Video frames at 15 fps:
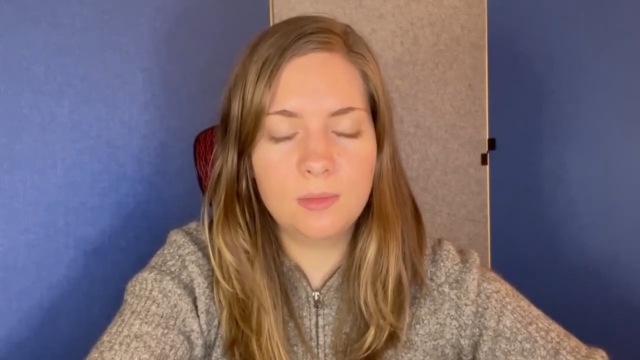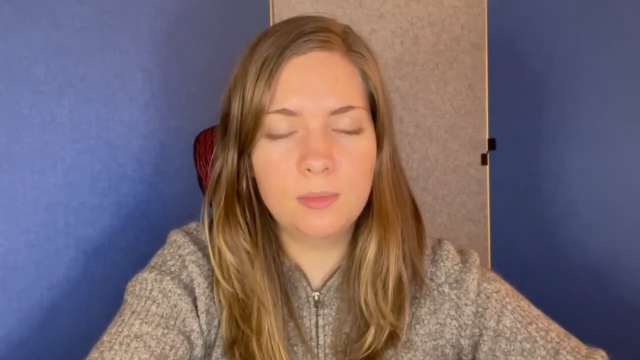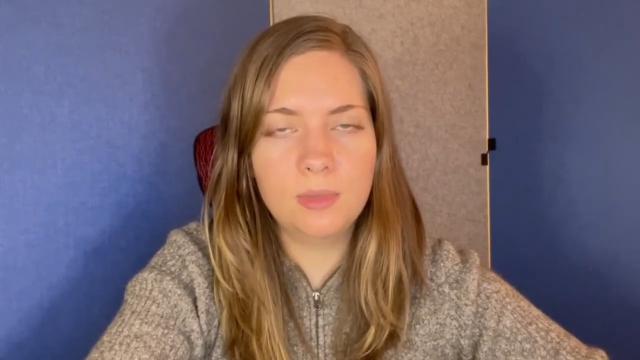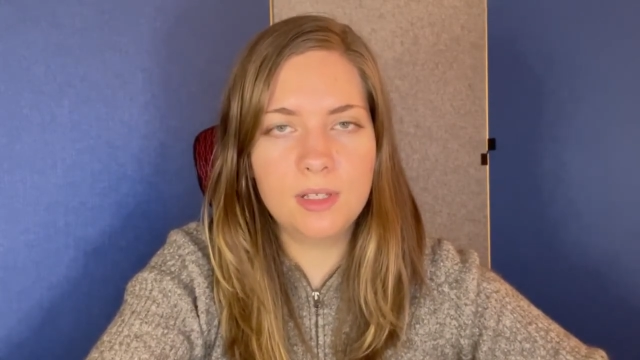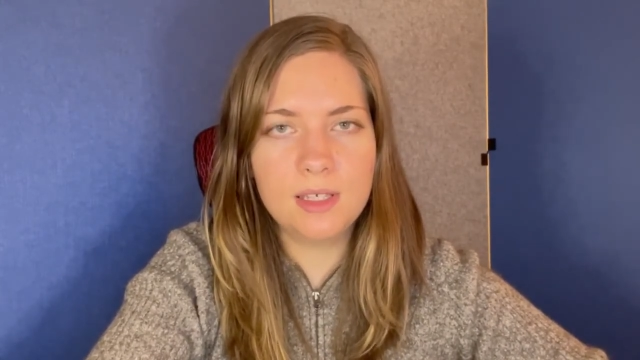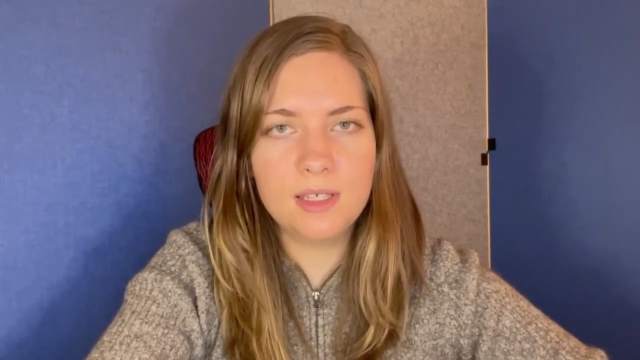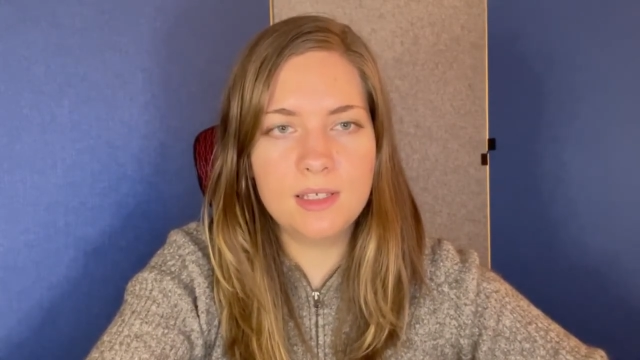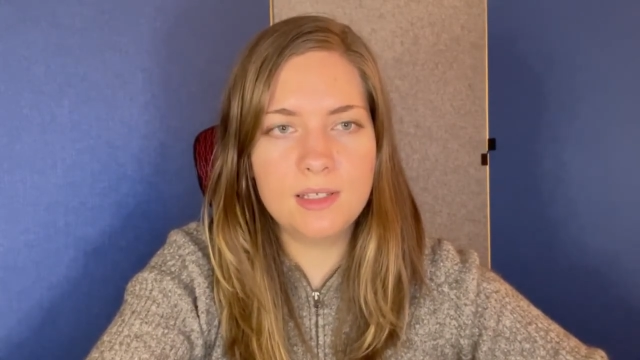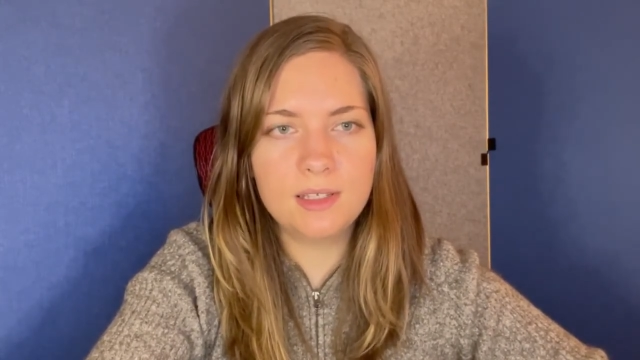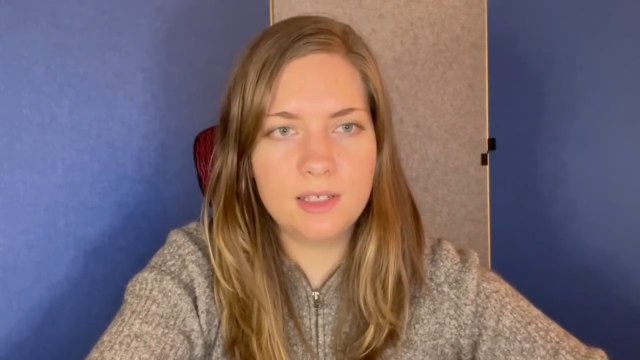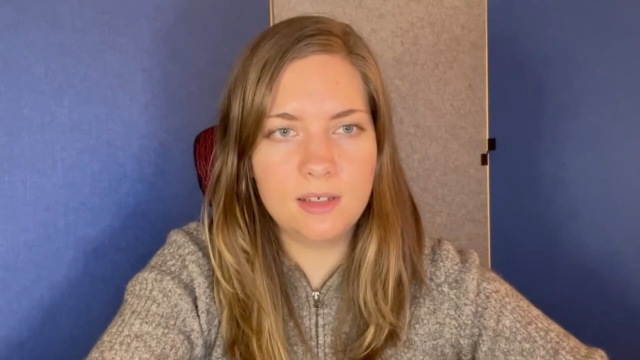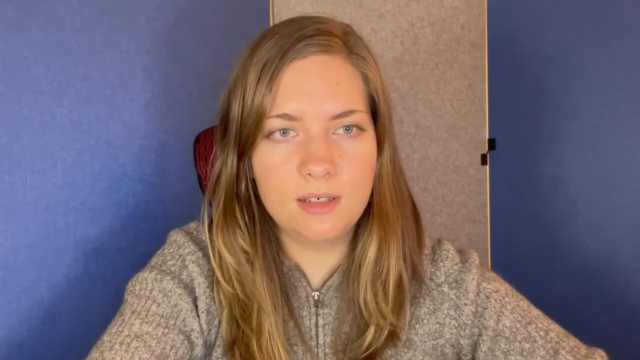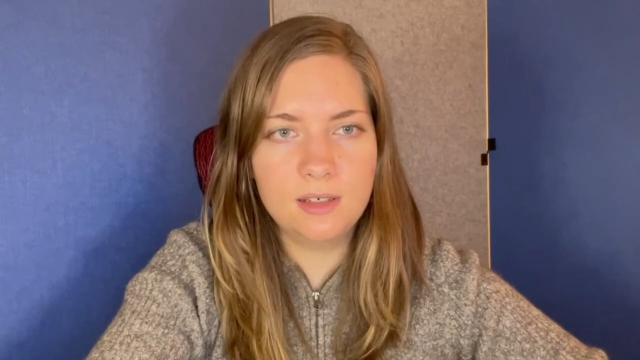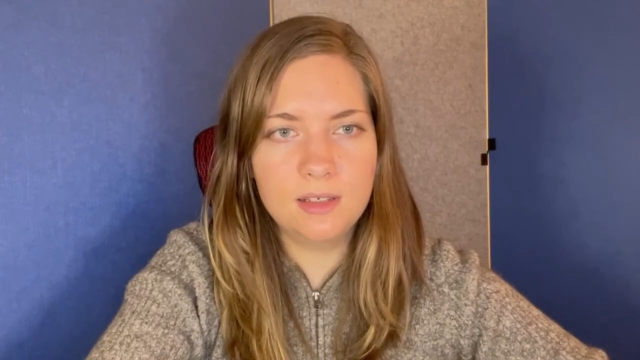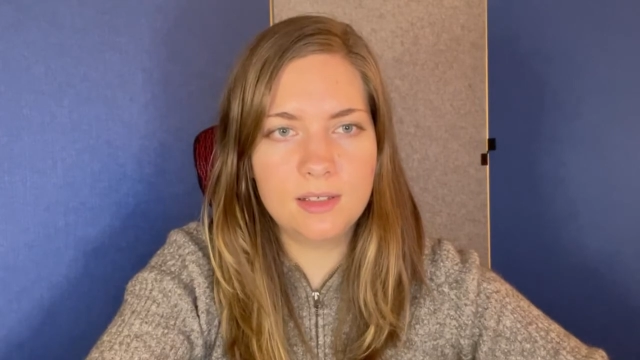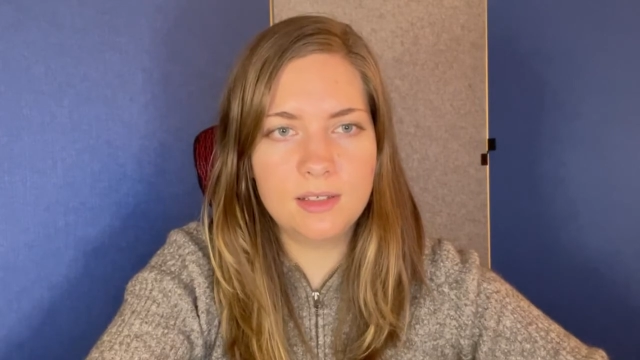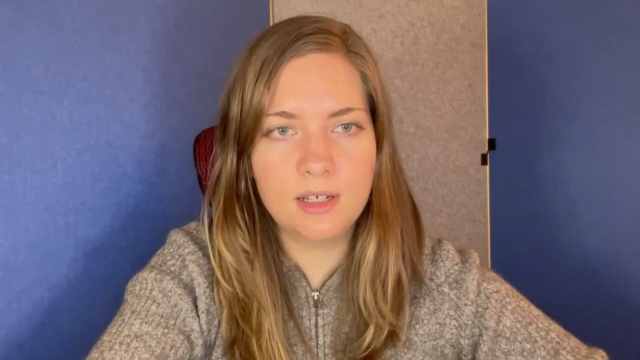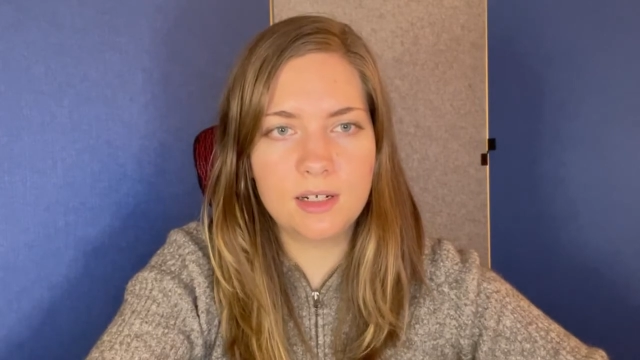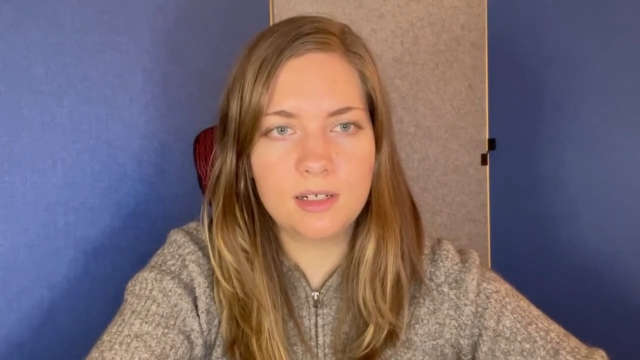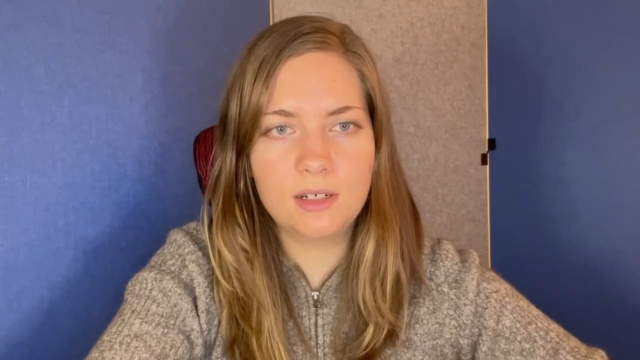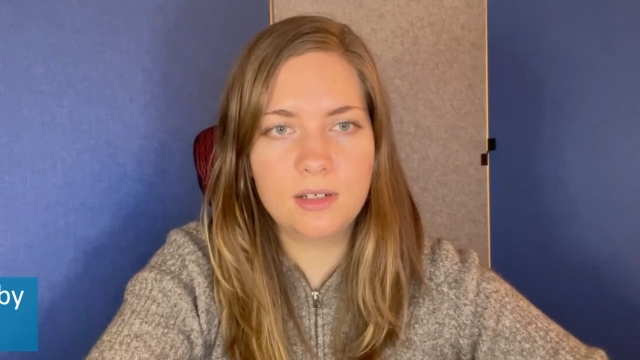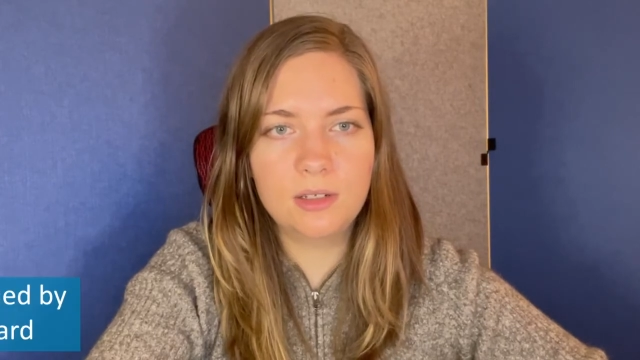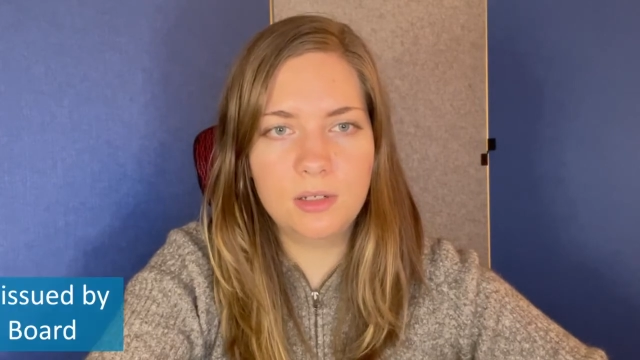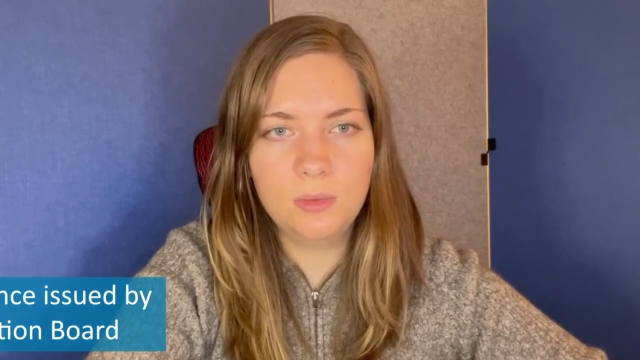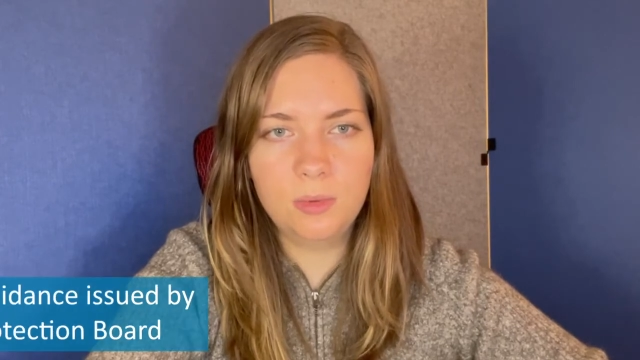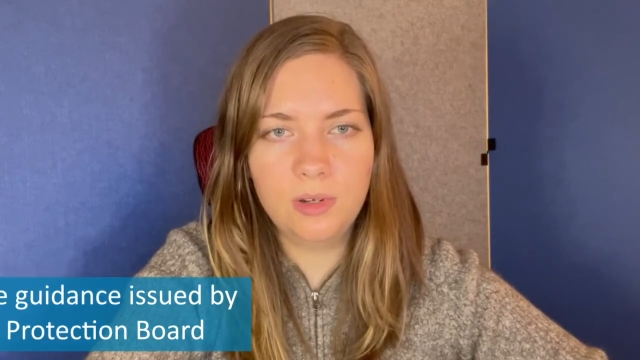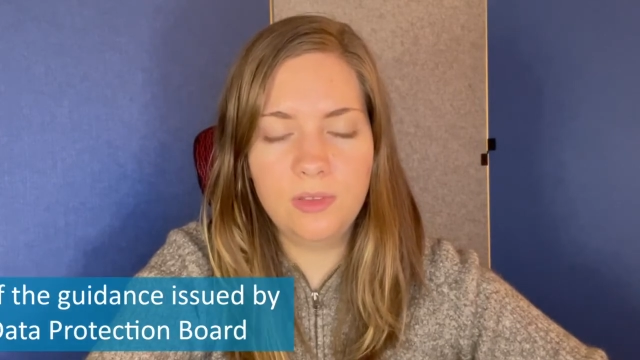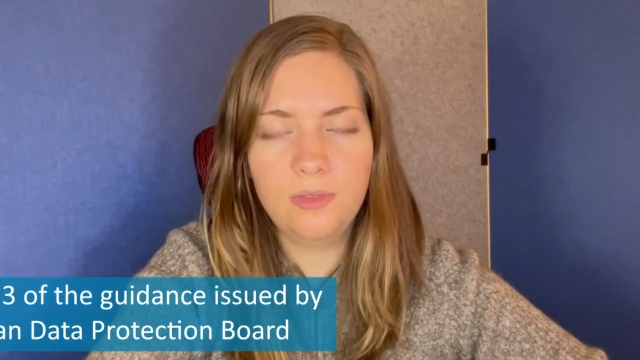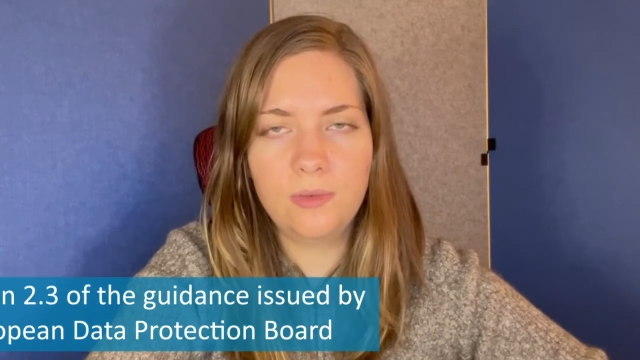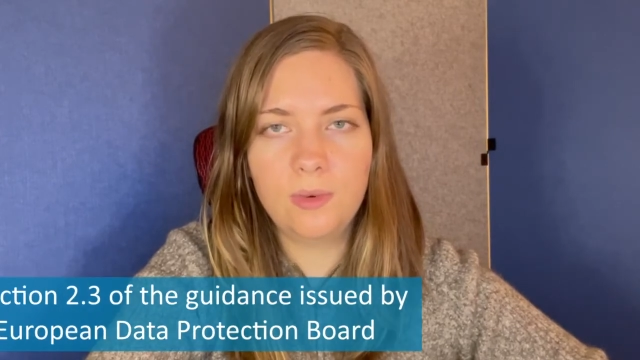please see Section
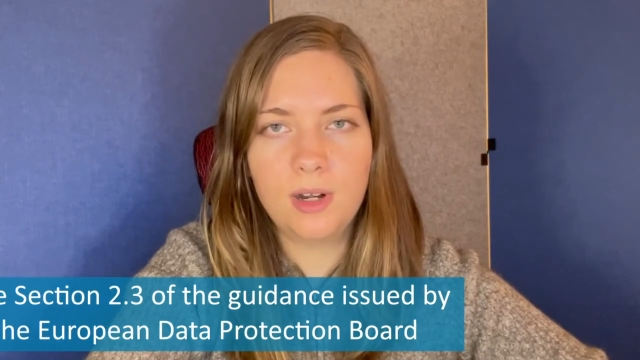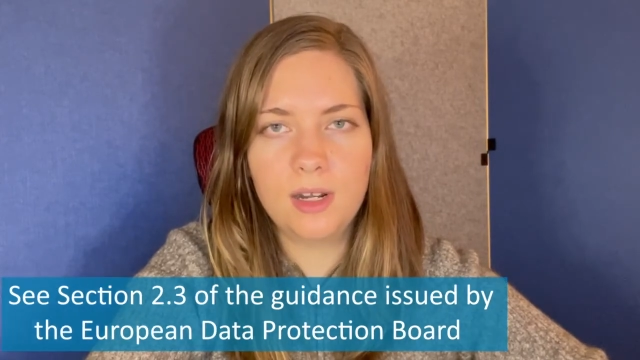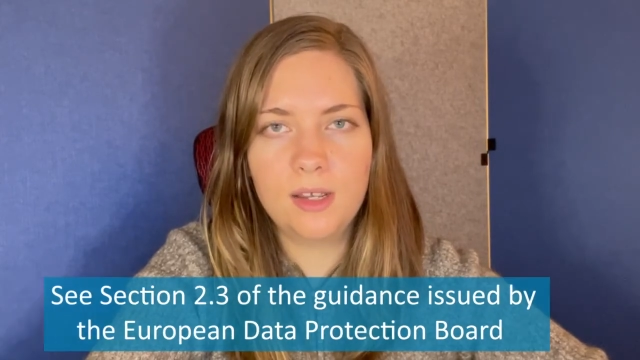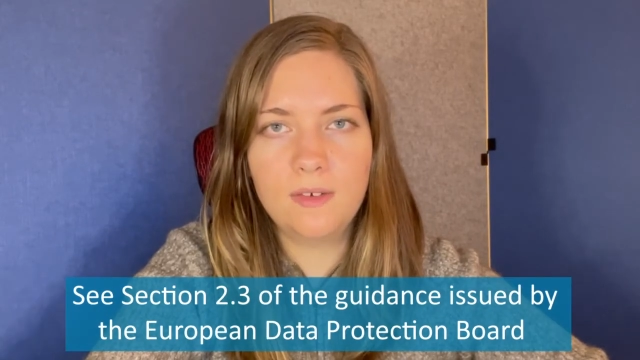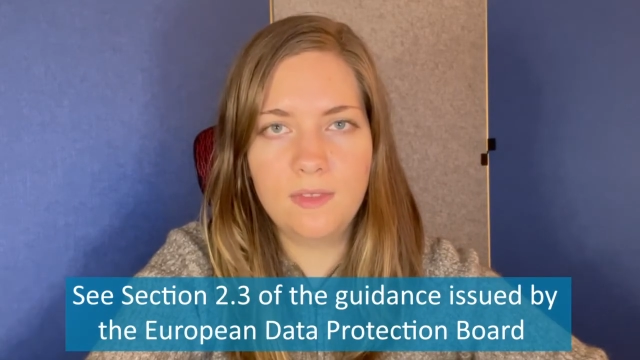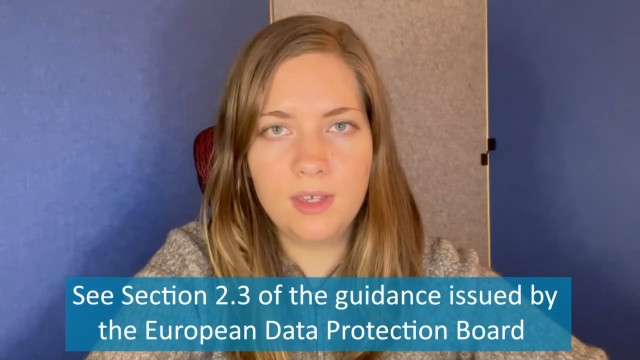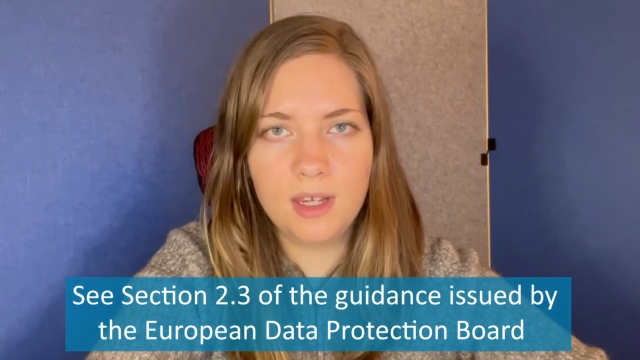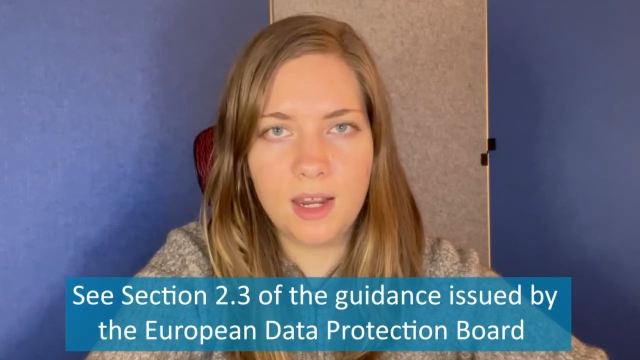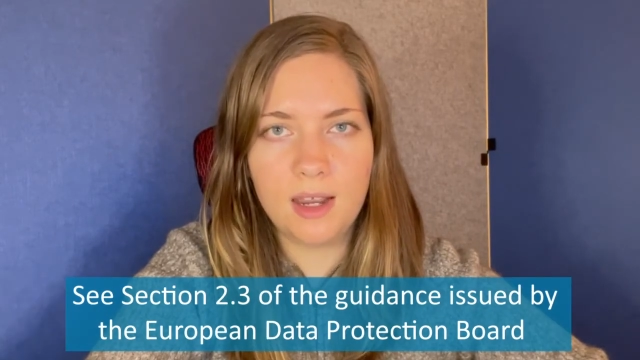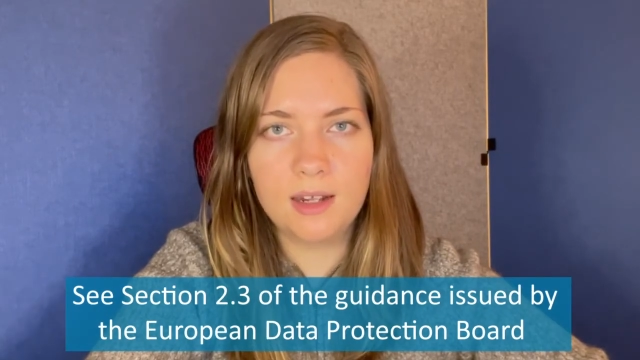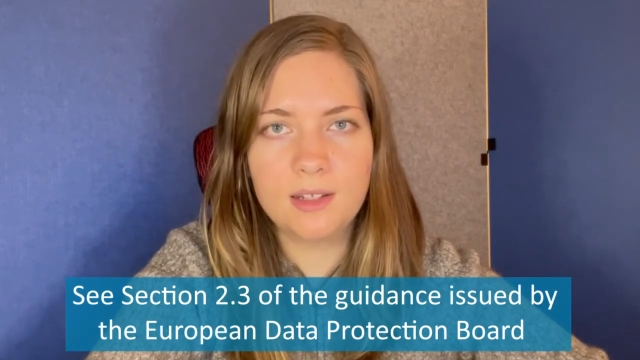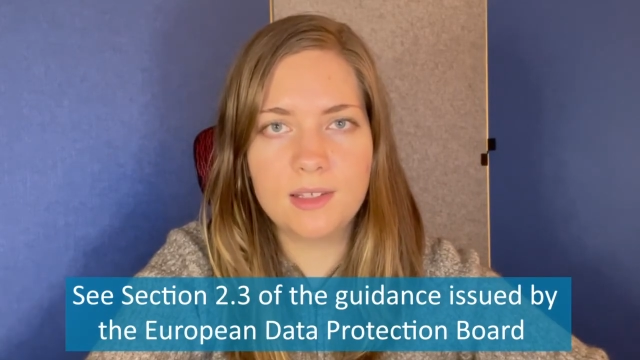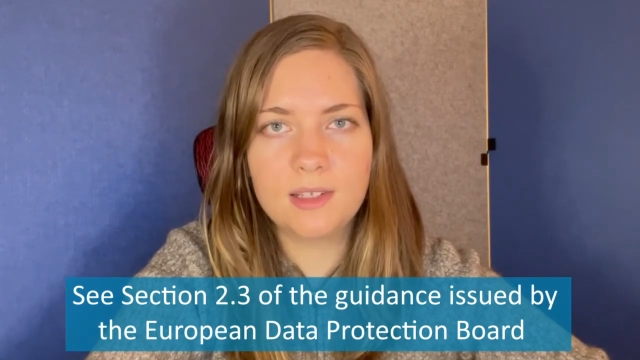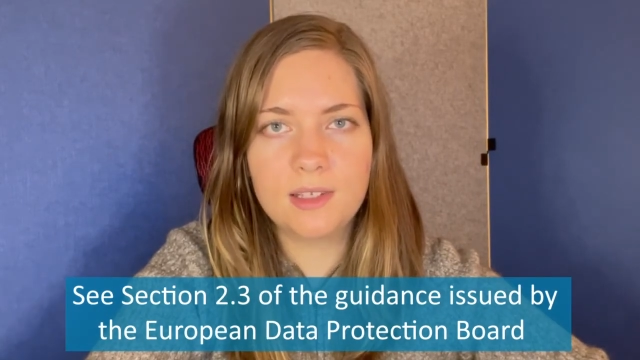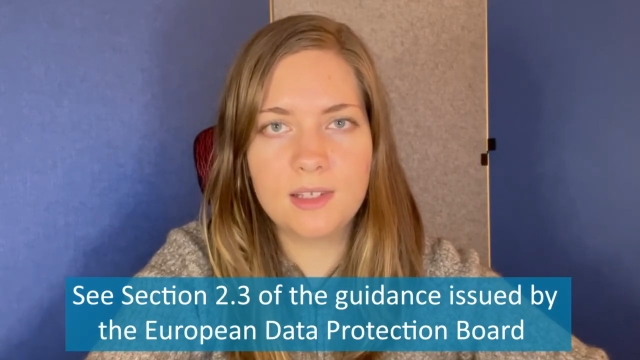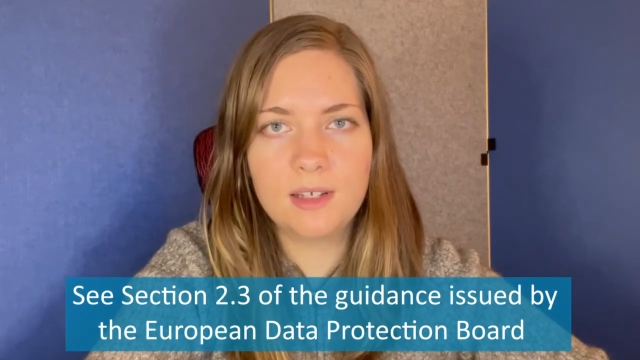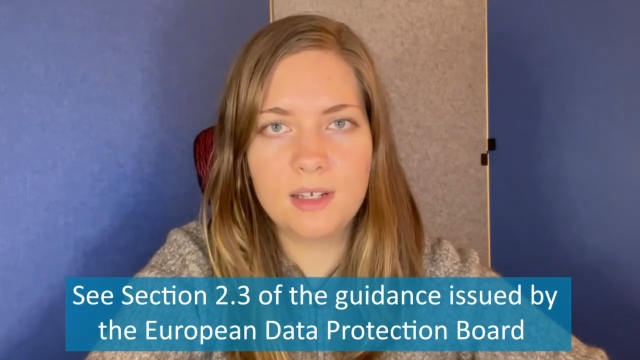2.3 of the guidance